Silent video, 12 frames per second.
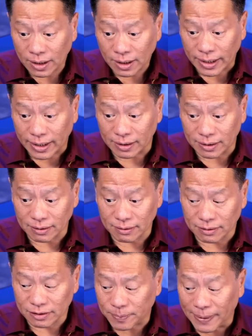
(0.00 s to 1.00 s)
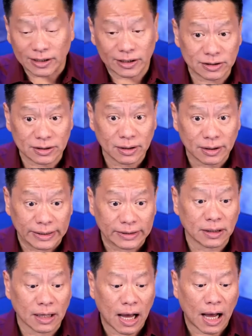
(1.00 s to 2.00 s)
In Spanish
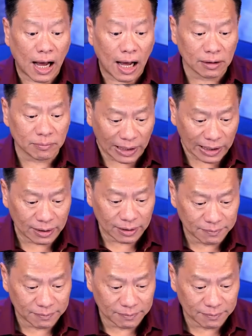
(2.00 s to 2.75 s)
is Alma.